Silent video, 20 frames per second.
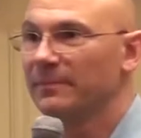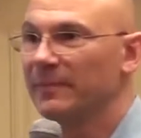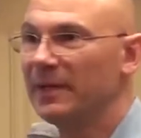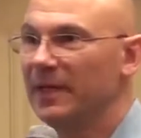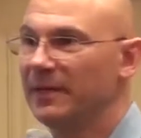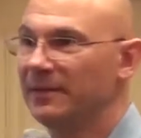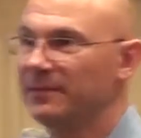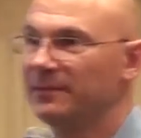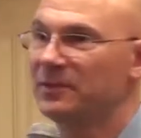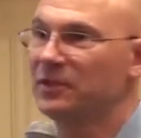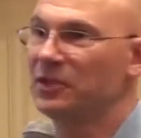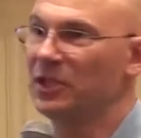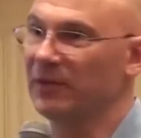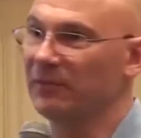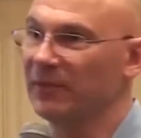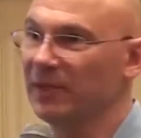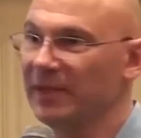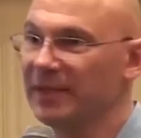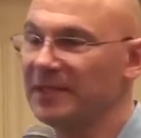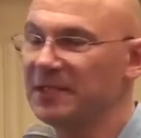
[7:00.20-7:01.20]
But
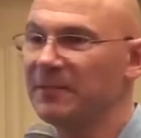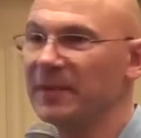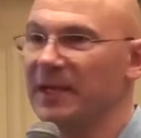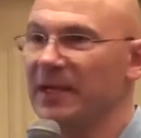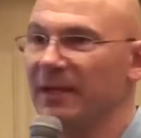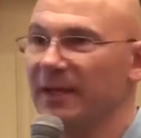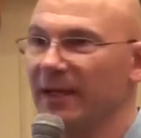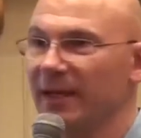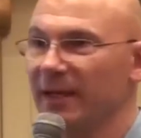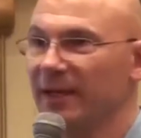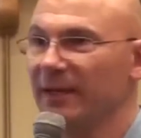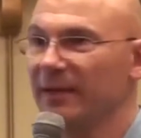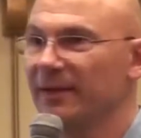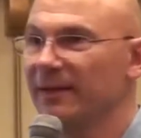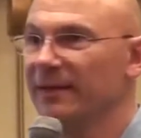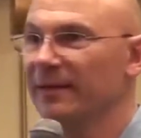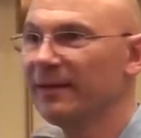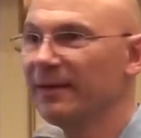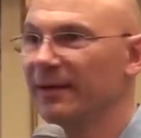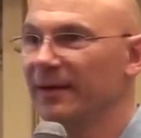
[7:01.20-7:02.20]
generally speaking,
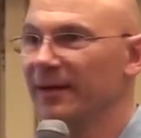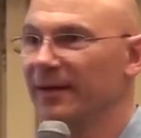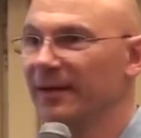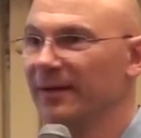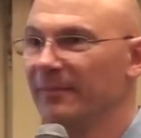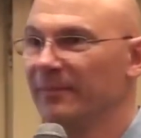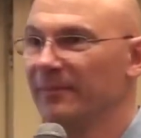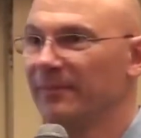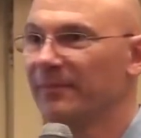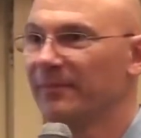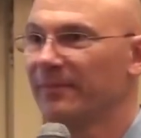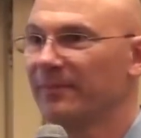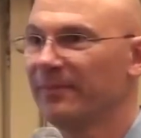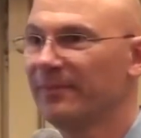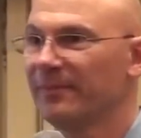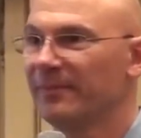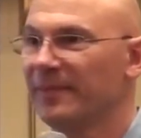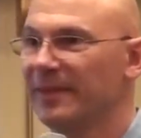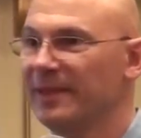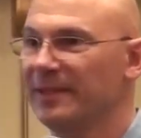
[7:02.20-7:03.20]

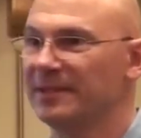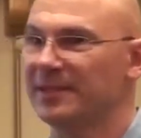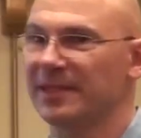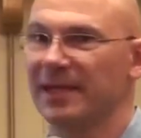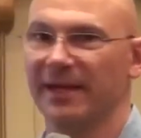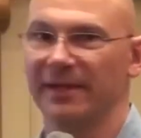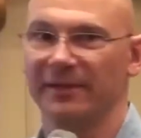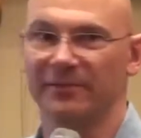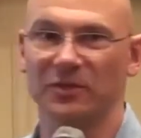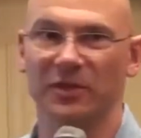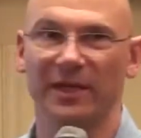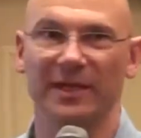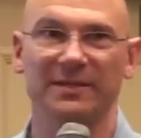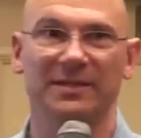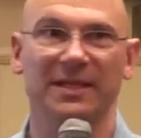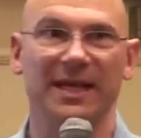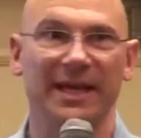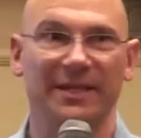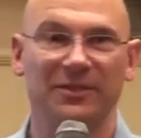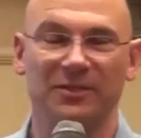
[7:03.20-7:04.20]
these kind of
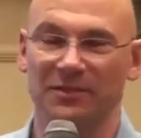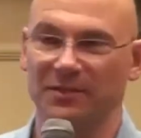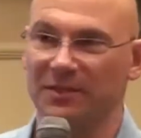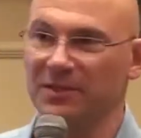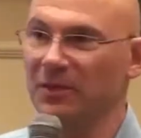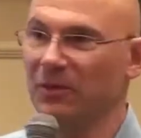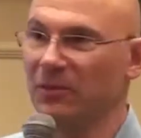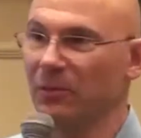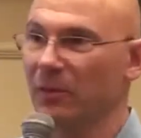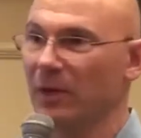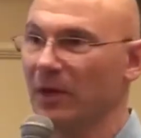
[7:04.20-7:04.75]
transactions don't